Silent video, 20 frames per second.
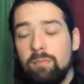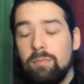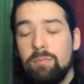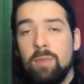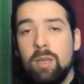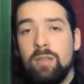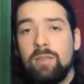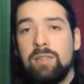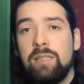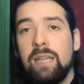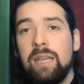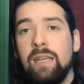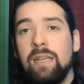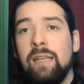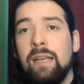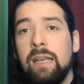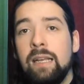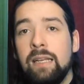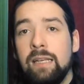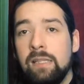most
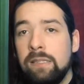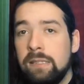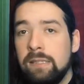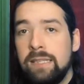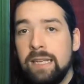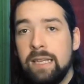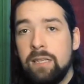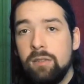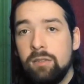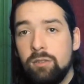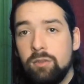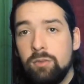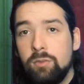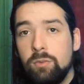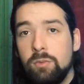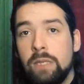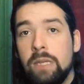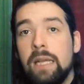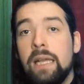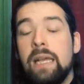likely in a day or two.